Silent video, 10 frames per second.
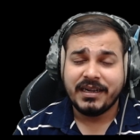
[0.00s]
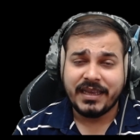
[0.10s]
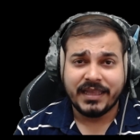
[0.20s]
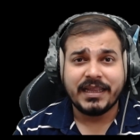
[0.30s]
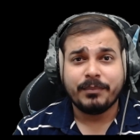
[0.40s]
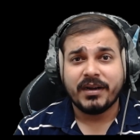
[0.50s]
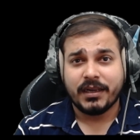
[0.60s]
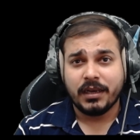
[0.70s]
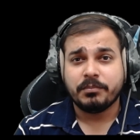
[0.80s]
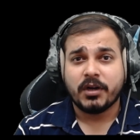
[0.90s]
Take that
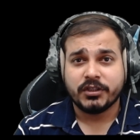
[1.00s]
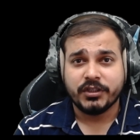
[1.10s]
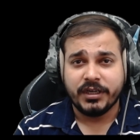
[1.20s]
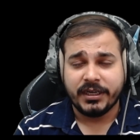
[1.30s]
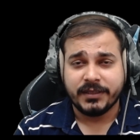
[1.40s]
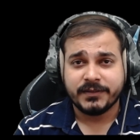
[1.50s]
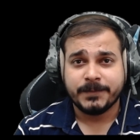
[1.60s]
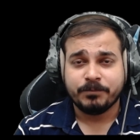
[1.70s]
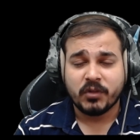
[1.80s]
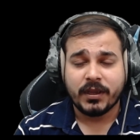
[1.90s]
particular opportunities.
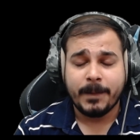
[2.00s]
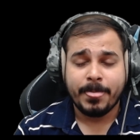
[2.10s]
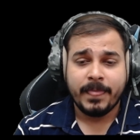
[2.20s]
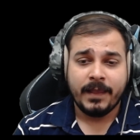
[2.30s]
Okay.